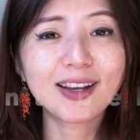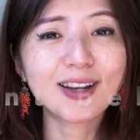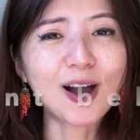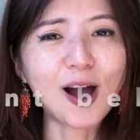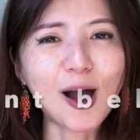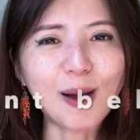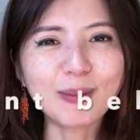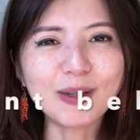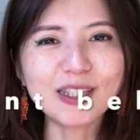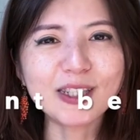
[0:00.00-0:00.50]

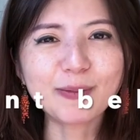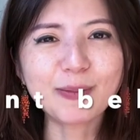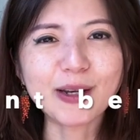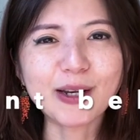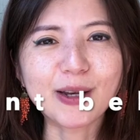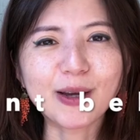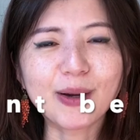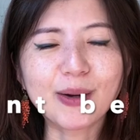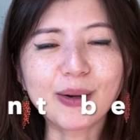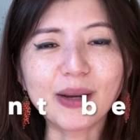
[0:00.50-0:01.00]
Comments
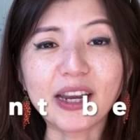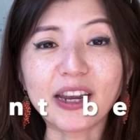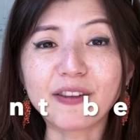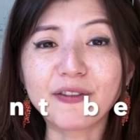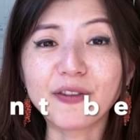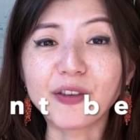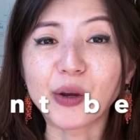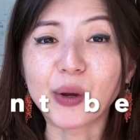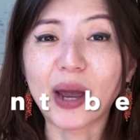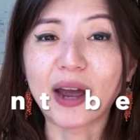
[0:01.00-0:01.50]
below
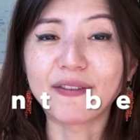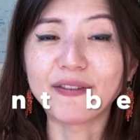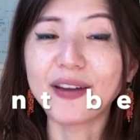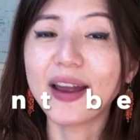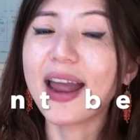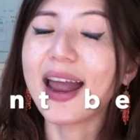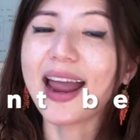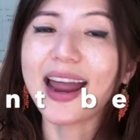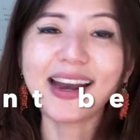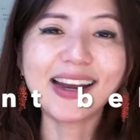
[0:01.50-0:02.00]
if you have
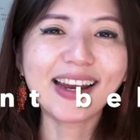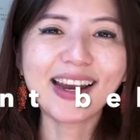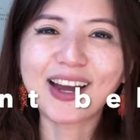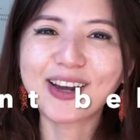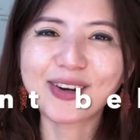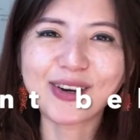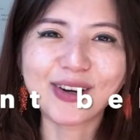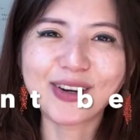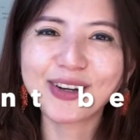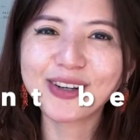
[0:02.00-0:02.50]
any
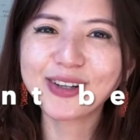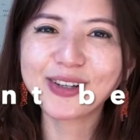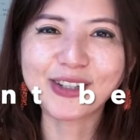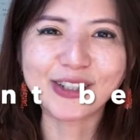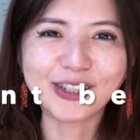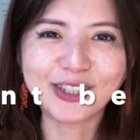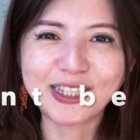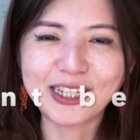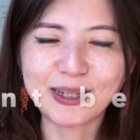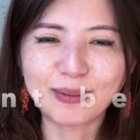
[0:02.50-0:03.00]
other
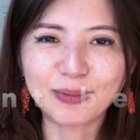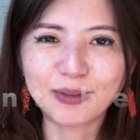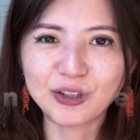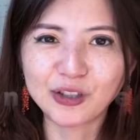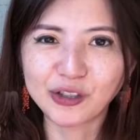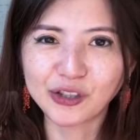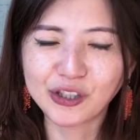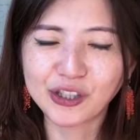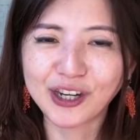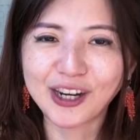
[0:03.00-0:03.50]
good tips
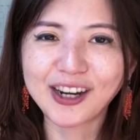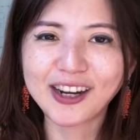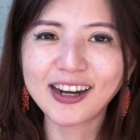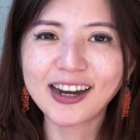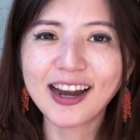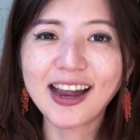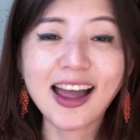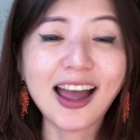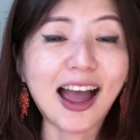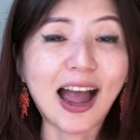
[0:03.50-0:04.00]
to
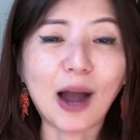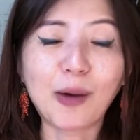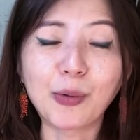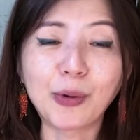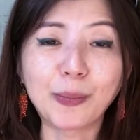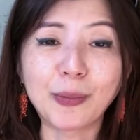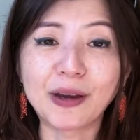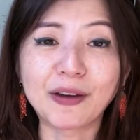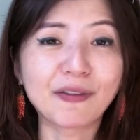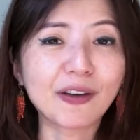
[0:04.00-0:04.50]
share. I
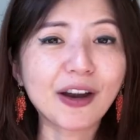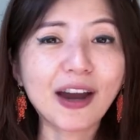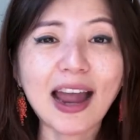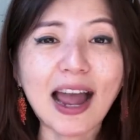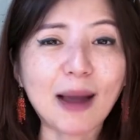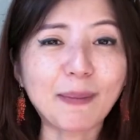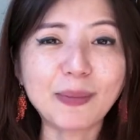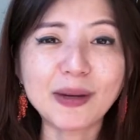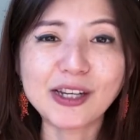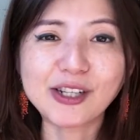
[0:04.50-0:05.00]
would be very
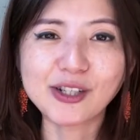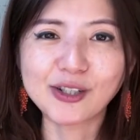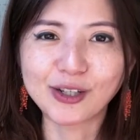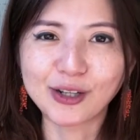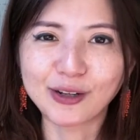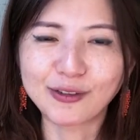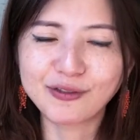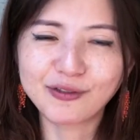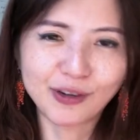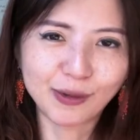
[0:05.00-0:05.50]
happy to
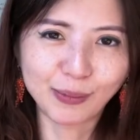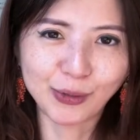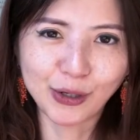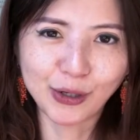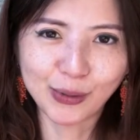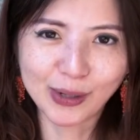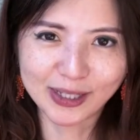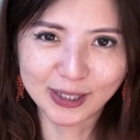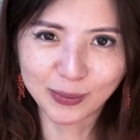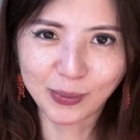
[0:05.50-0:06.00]
learn from
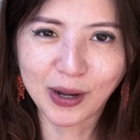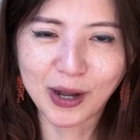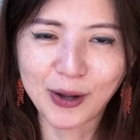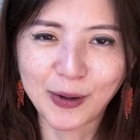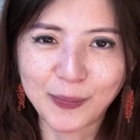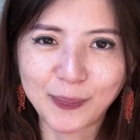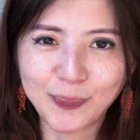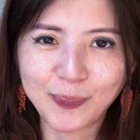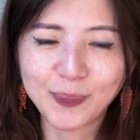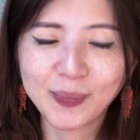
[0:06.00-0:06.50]
you as
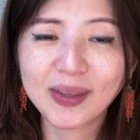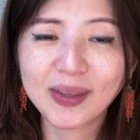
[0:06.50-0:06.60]
well.